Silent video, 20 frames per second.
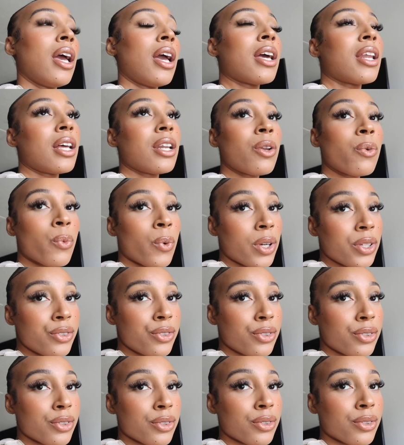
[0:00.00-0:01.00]
And I didn't
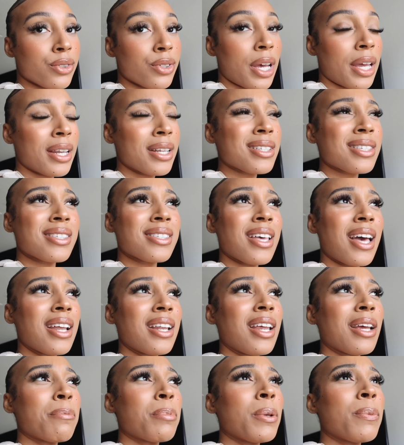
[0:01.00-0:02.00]
want to, and it's
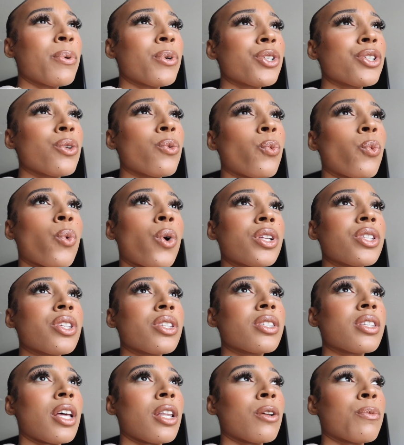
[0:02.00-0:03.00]
sad. Like people should want
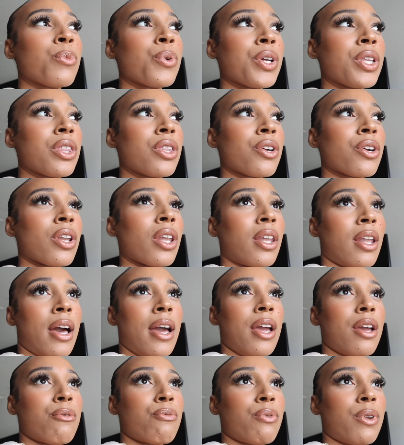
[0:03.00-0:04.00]
to celebrate their
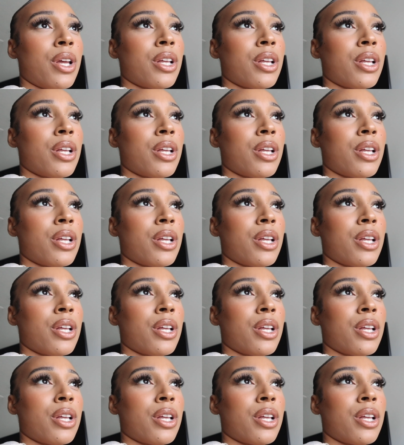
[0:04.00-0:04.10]
life.